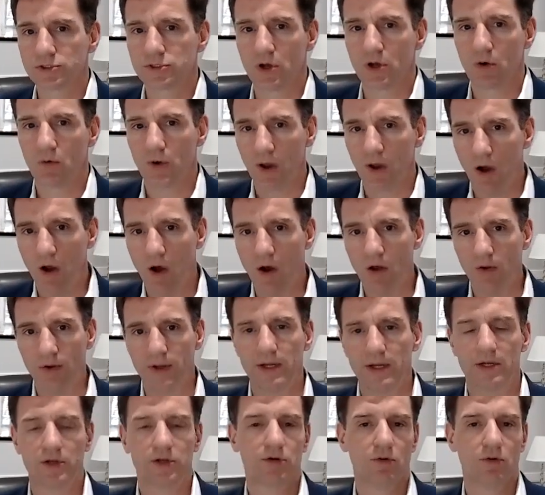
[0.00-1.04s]
So we all
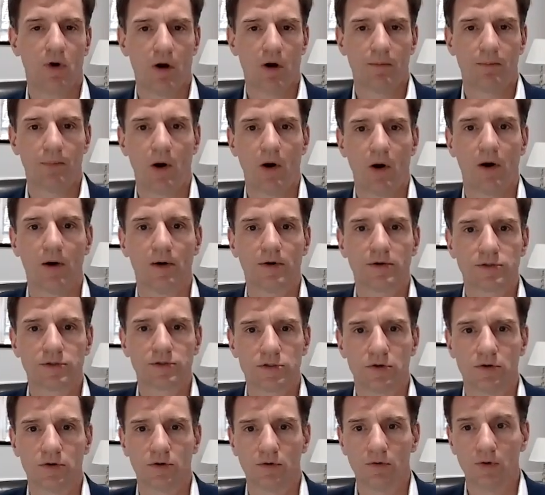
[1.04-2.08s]
need to do our part
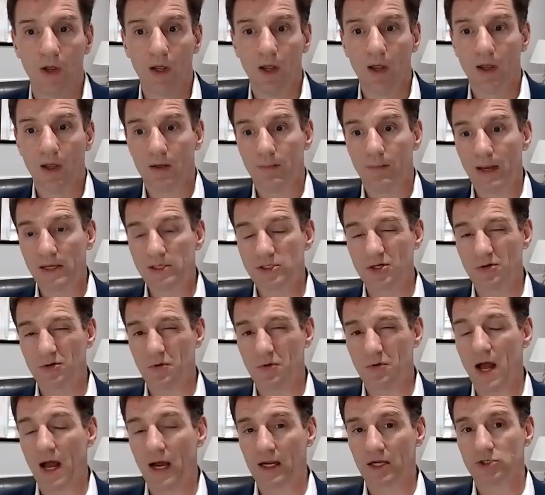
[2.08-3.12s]
to make sure we're
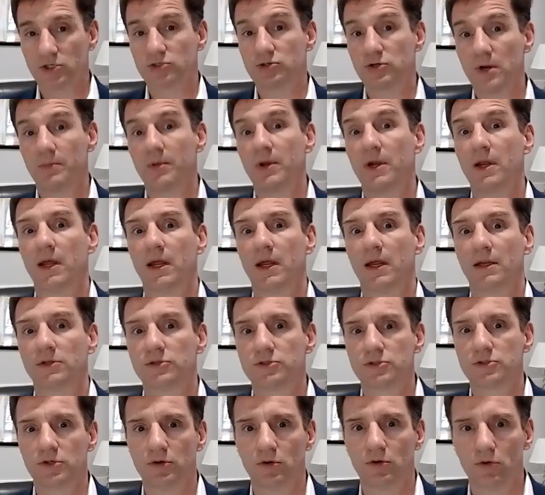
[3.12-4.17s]
not contributing
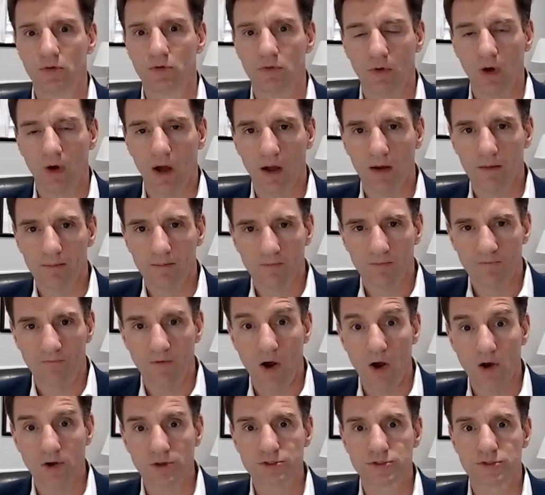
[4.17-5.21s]
to
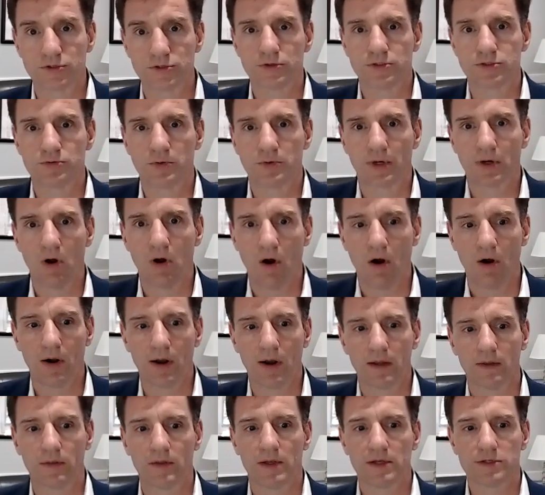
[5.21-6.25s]
falsehoods
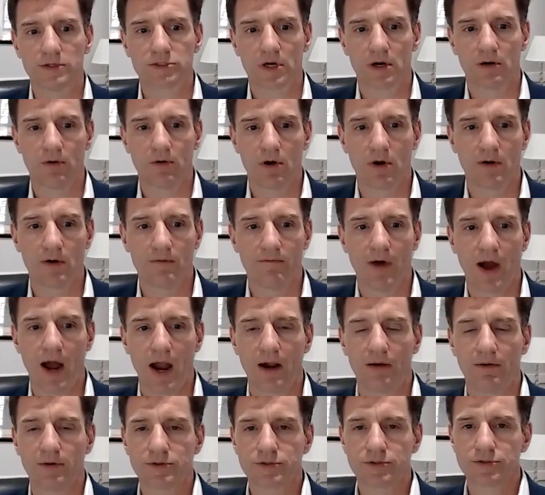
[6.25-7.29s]
regarding this
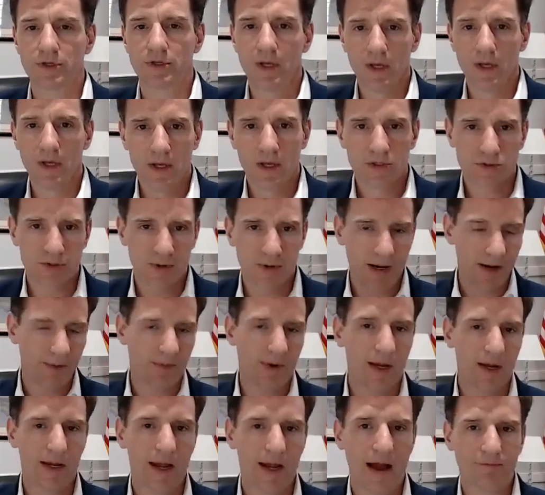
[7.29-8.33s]
coronavirus. So
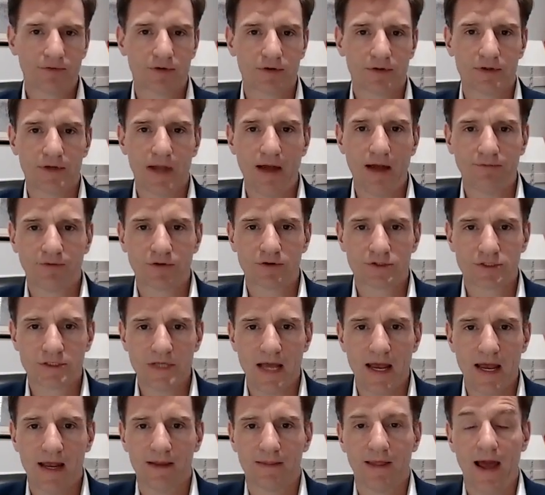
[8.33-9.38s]
anyway, after
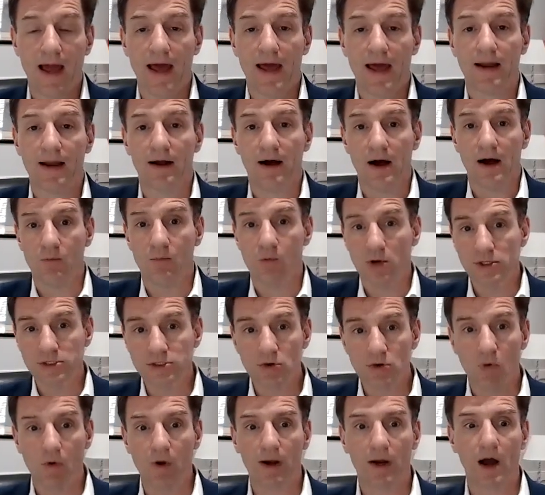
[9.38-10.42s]
saying that, what's
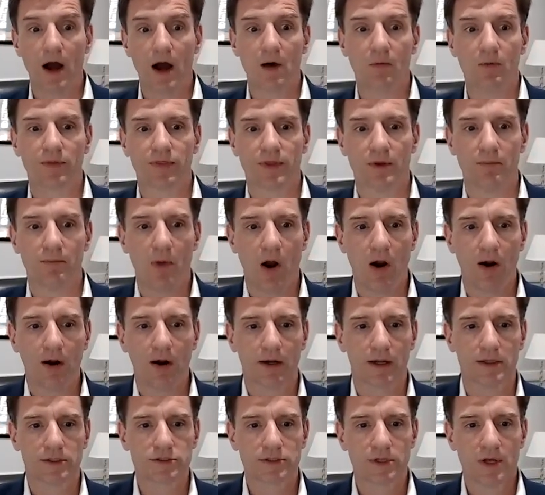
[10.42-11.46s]
going on with the
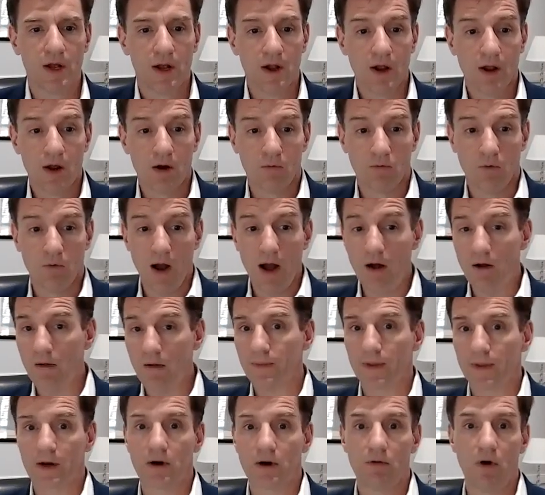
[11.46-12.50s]
markets? Well,
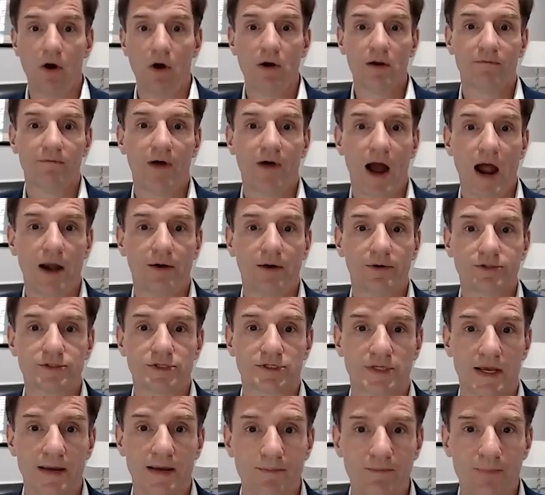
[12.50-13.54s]
the coronavirus
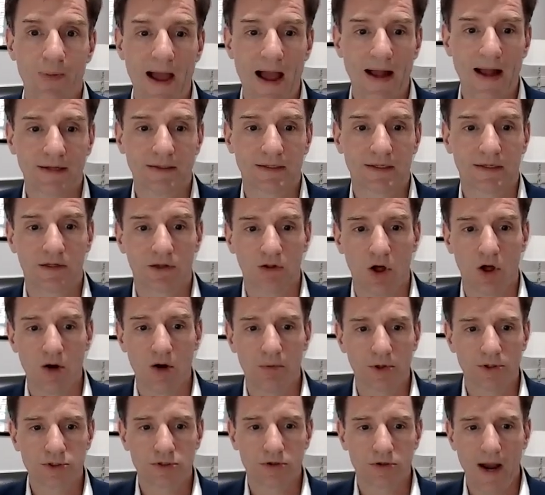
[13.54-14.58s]
has impacted
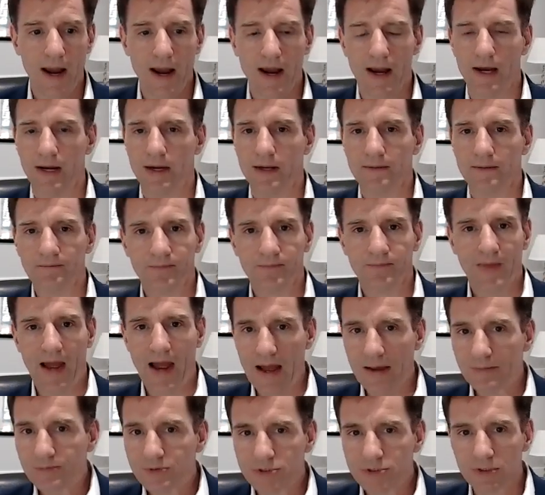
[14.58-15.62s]
global trade.
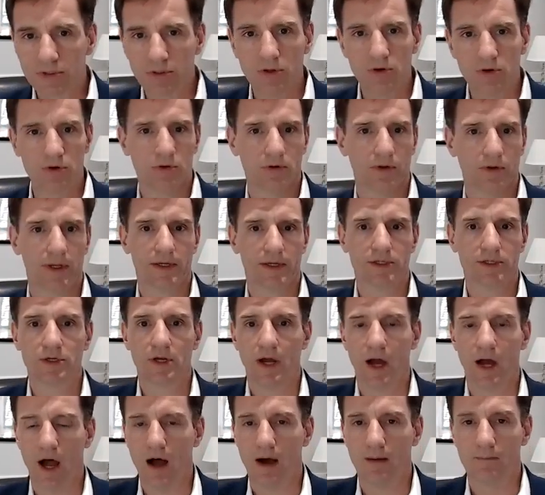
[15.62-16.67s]
Absolutely.
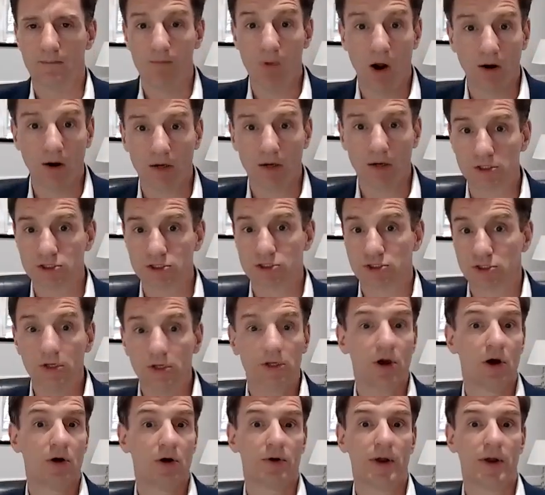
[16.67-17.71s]
Markets should
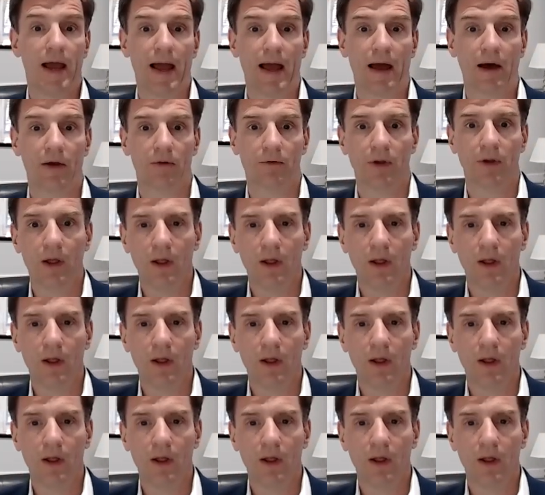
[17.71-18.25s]
go down.